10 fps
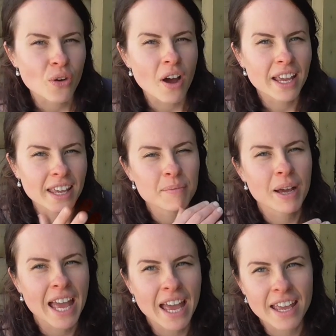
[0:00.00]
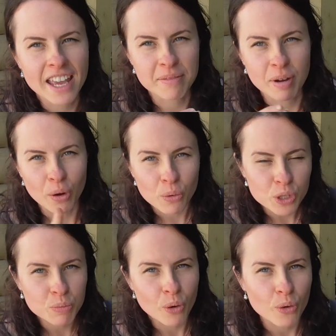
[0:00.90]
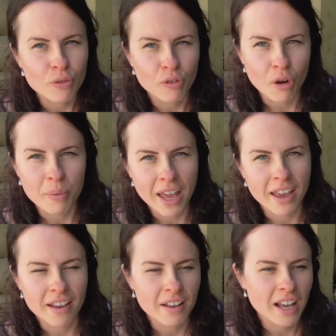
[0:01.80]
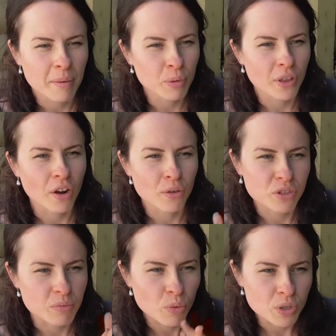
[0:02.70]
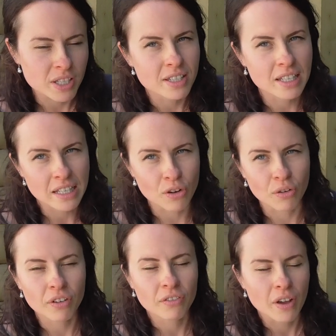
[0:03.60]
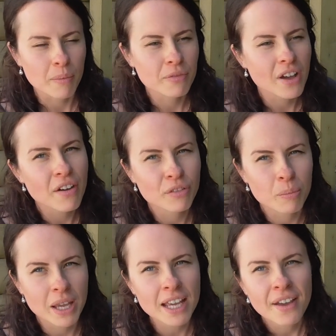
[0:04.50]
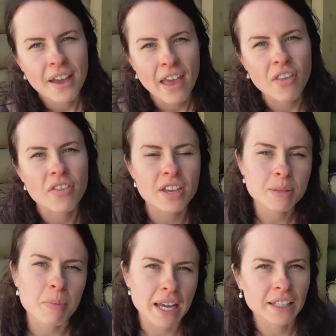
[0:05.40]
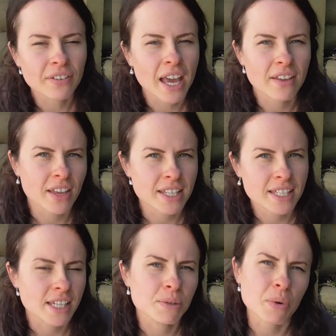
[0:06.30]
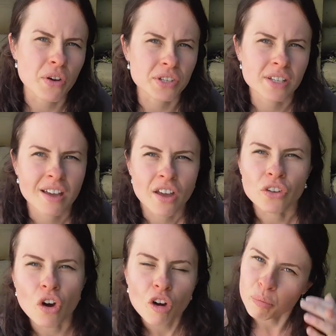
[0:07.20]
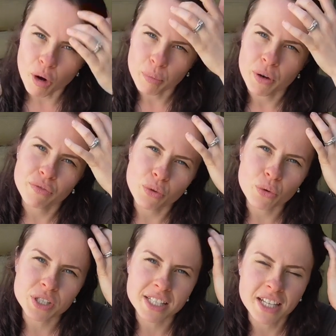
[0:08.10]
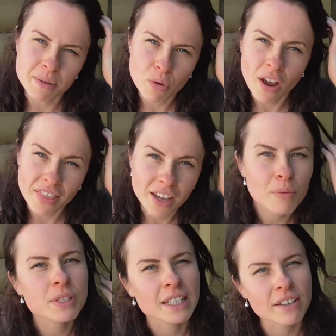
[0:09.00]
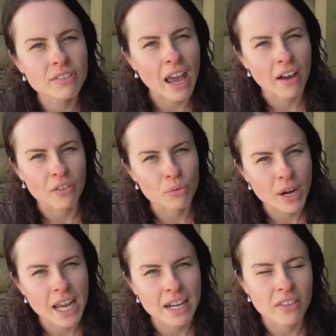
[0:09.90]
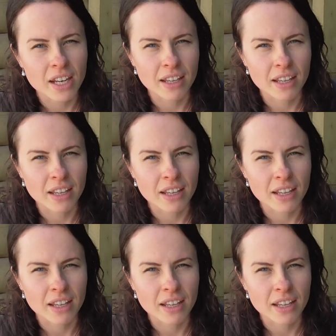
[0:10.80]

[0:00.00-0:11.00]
so I get my hay and my horse poo from a couple that own some horses, not um, far from me and then this bale of hay they said was not appropriate for the horses anymore I think it was left out in the rain and